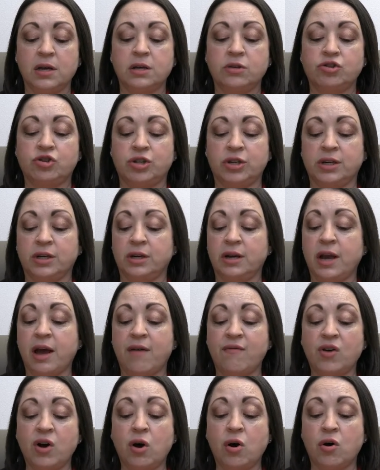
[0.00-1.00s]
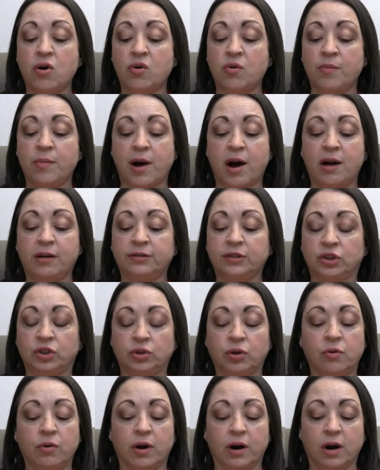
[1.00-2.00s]
She didn't have a home
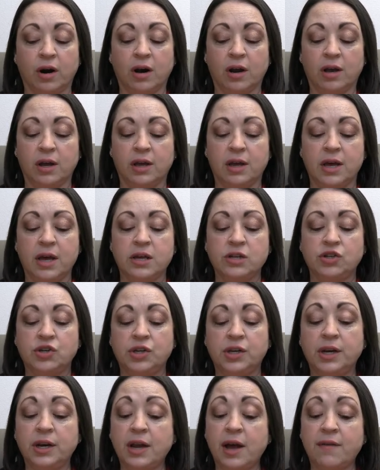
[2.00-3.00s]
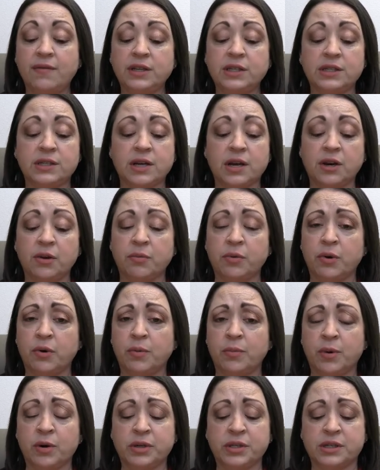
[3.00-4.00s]
offshore. She didn't have a study
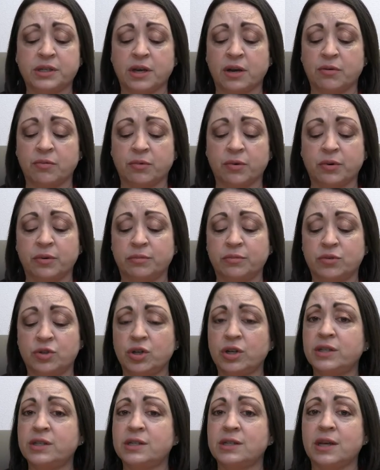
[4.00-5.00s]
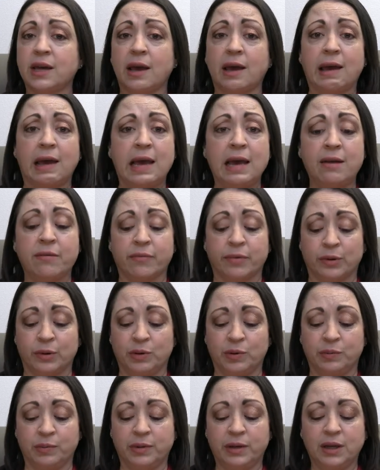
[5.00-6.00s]
room or a sunroom, just a
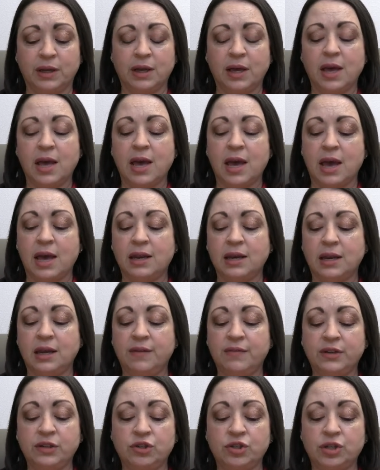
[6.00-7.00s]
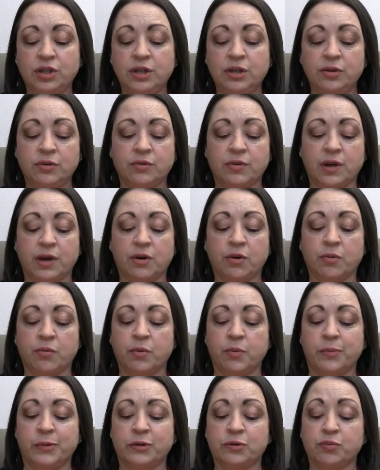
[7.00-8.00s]
room, and even she knew that her
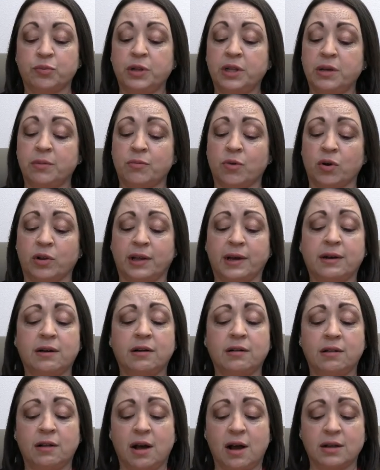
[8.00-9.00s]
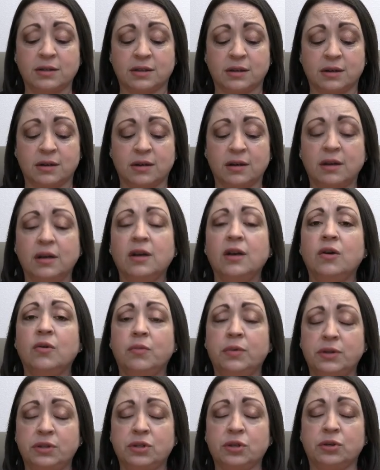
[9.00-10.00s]
room was really more like a closet
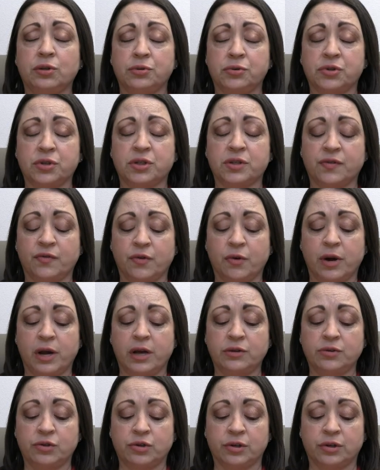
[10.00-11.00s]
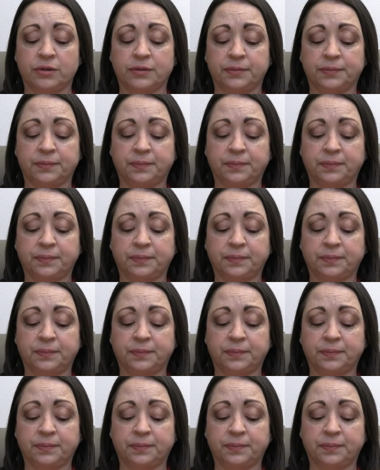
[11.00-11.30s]
with delusions of grandeur.